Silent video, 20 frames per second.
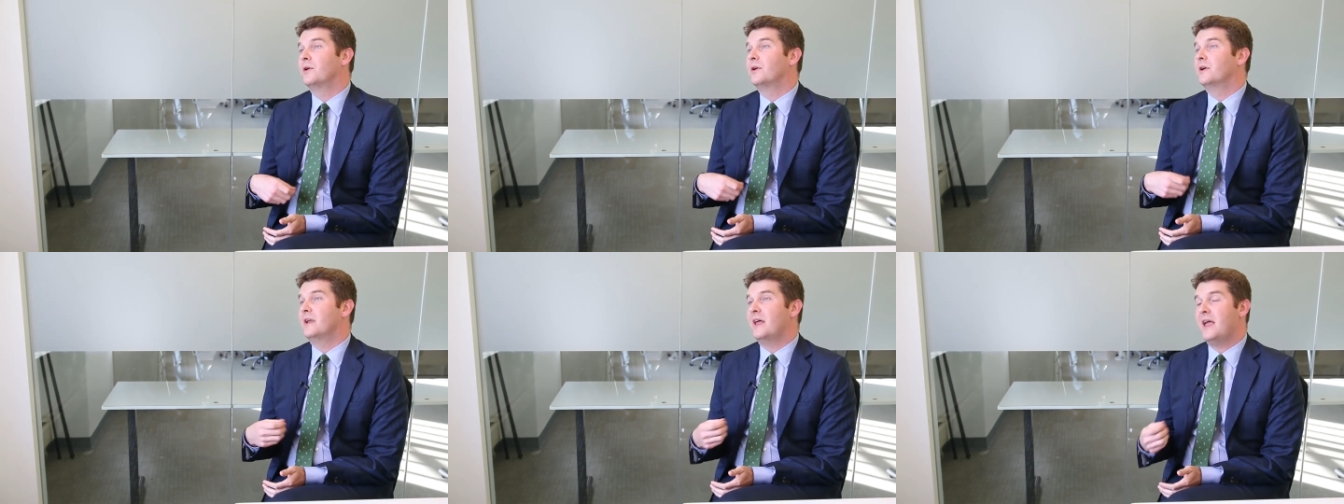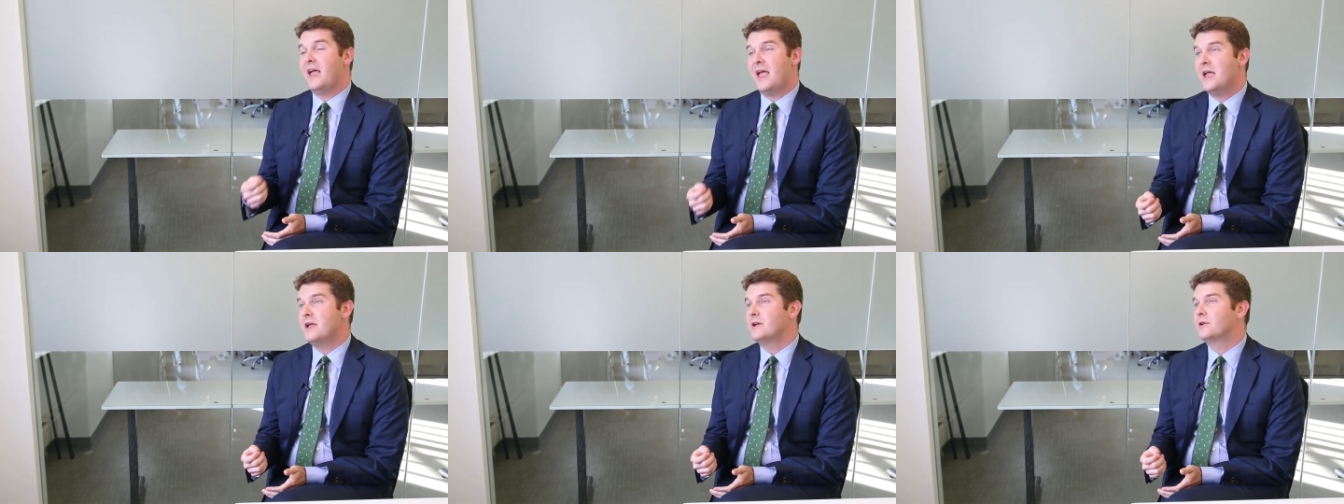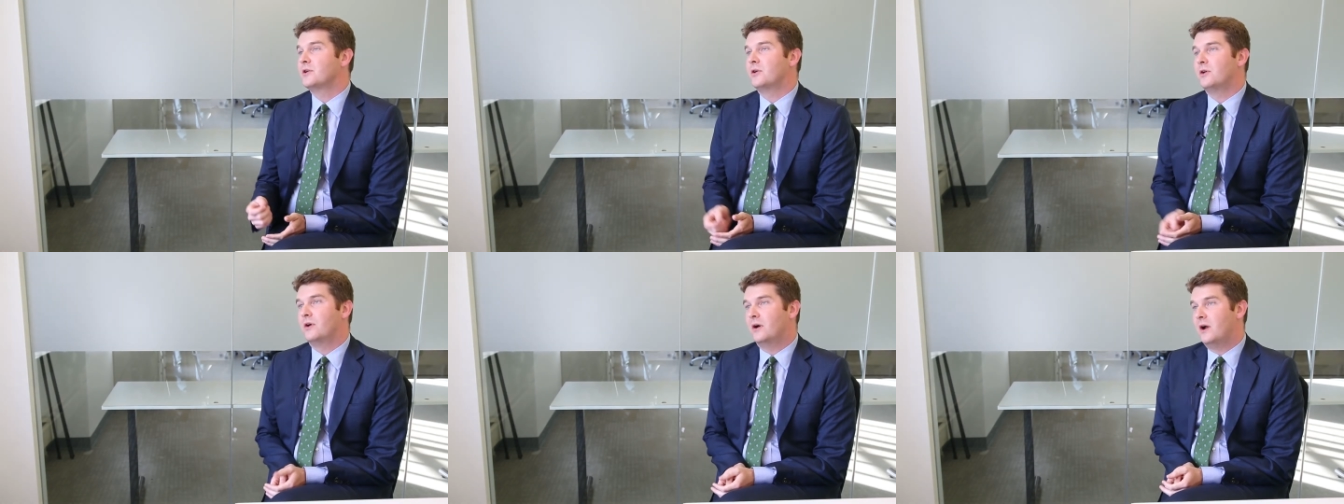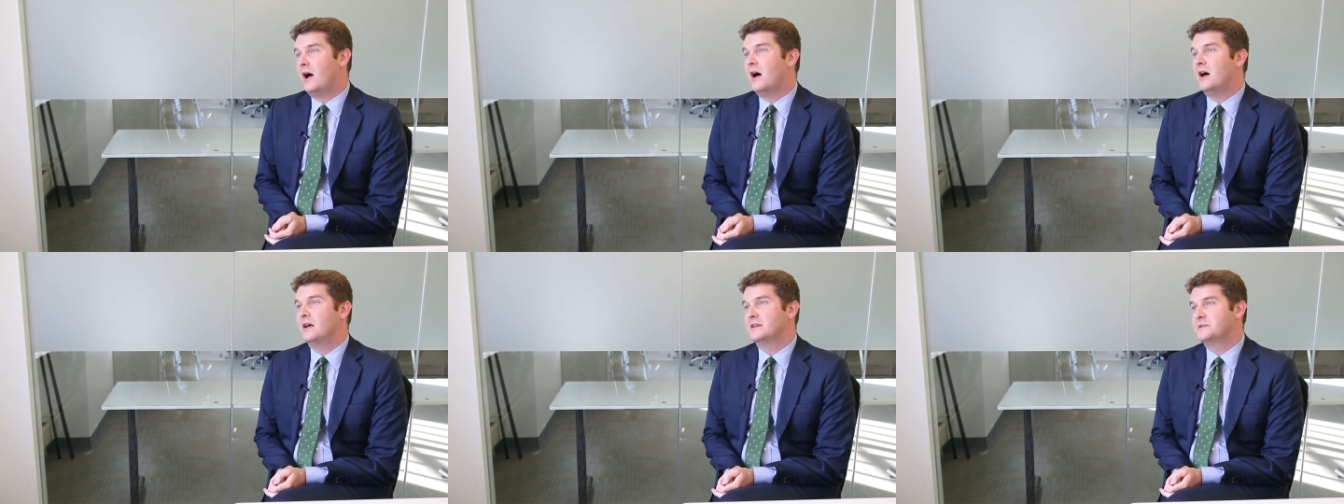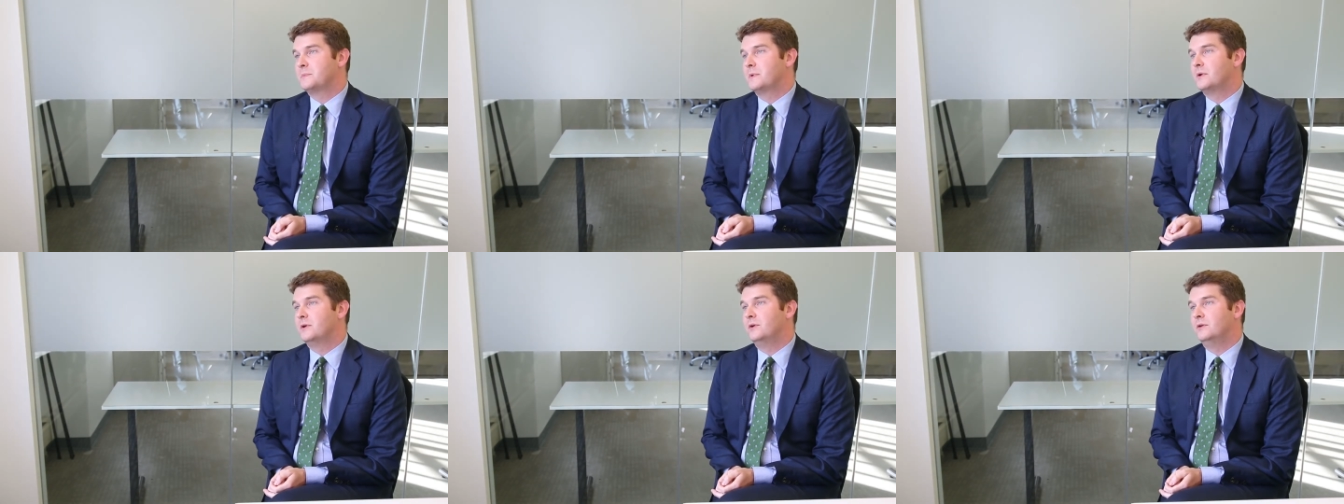are an anchor
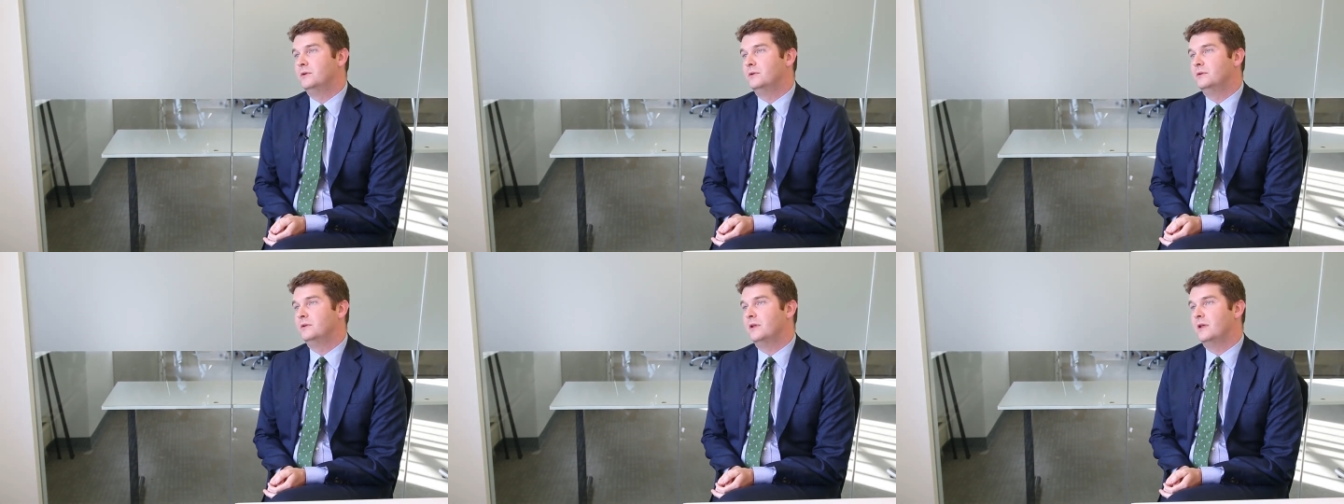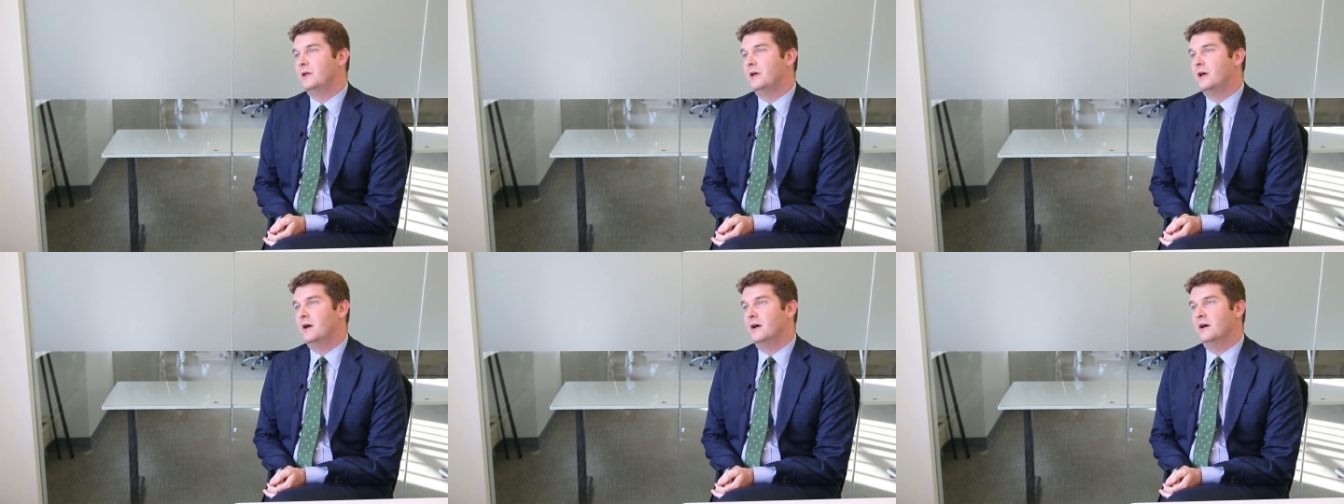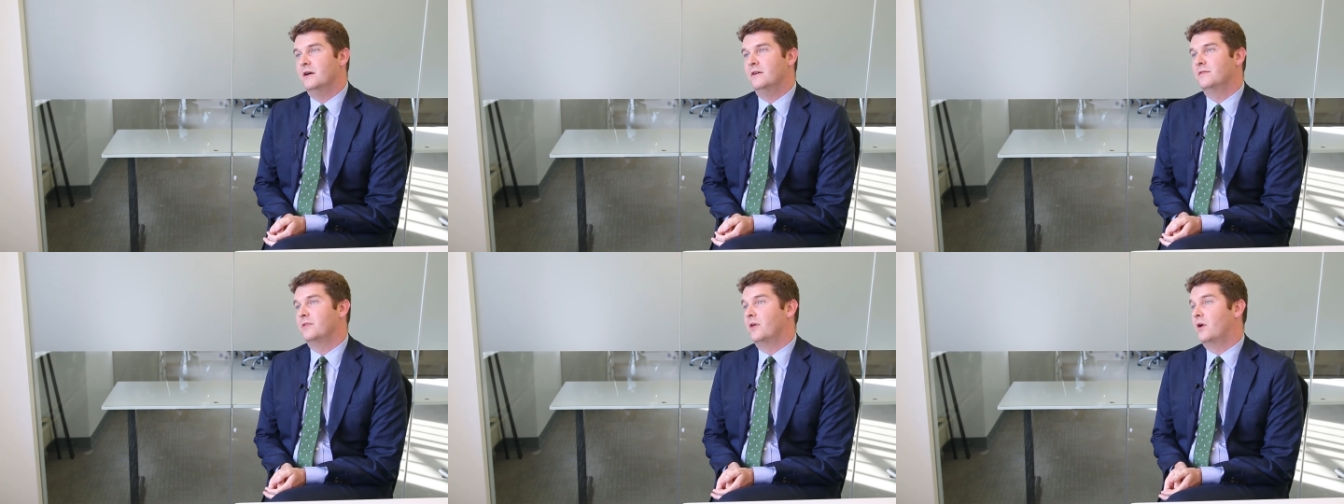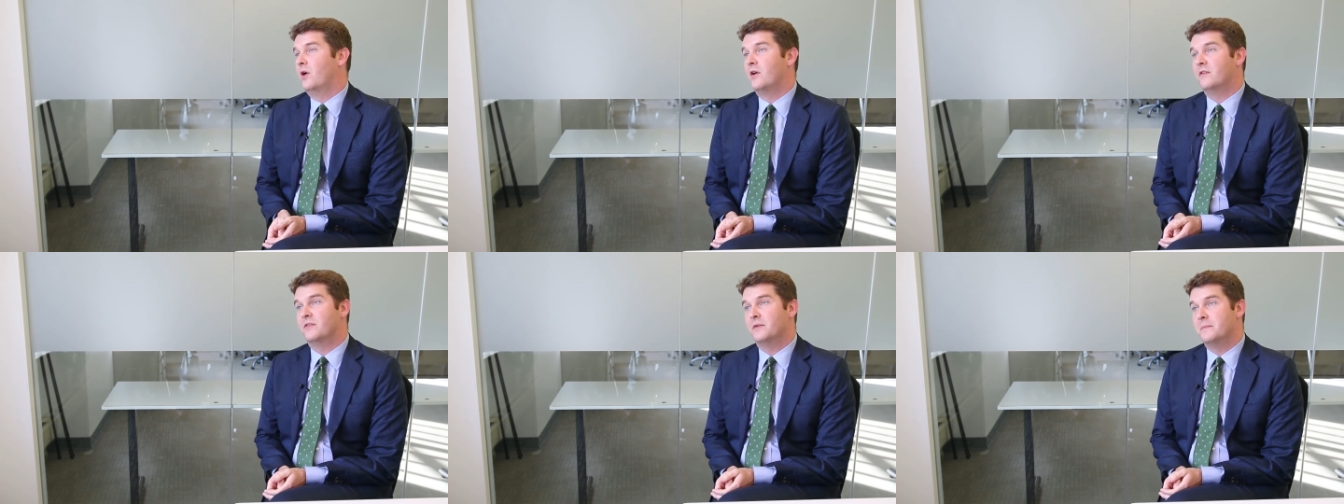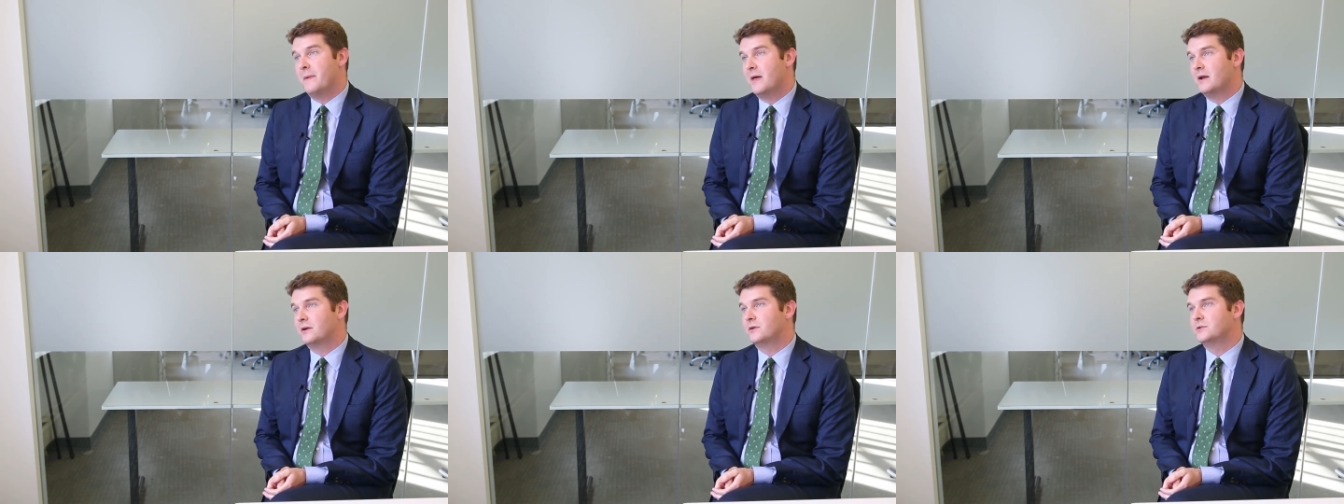hospital of the Harvard
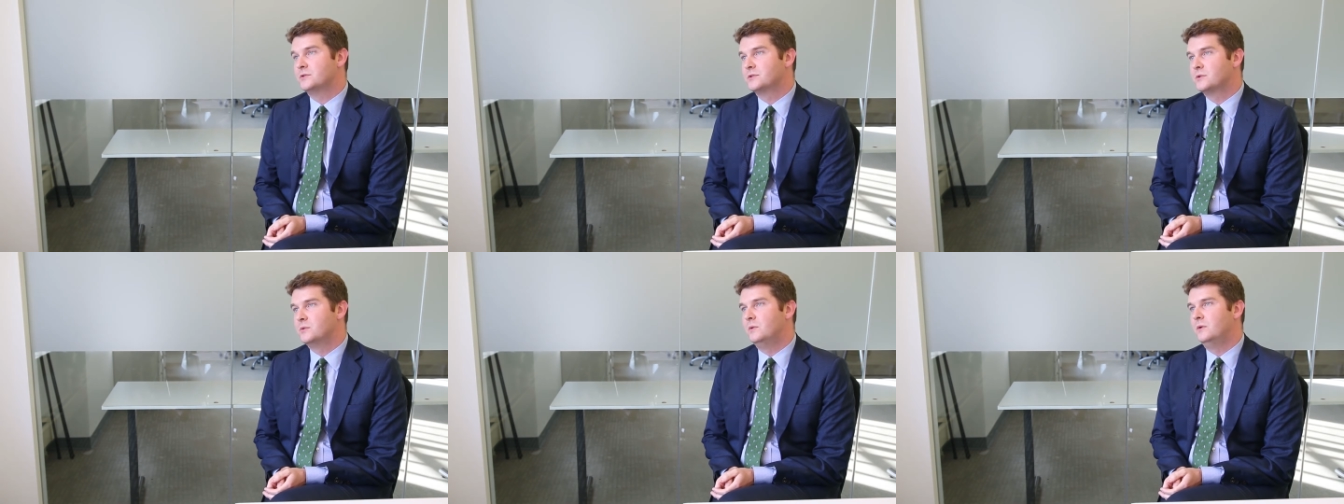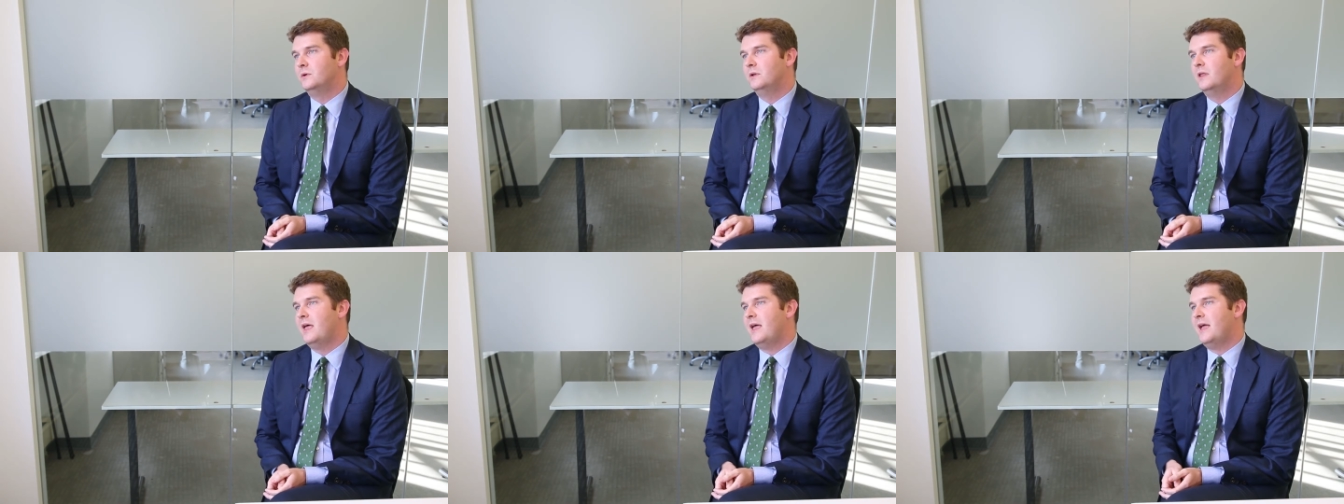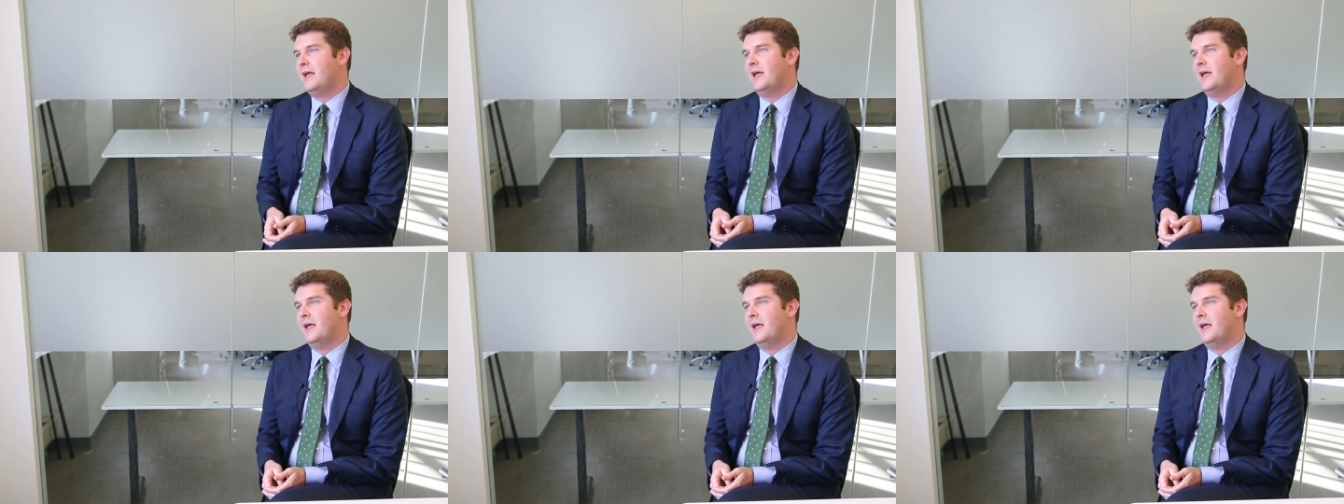Medical School,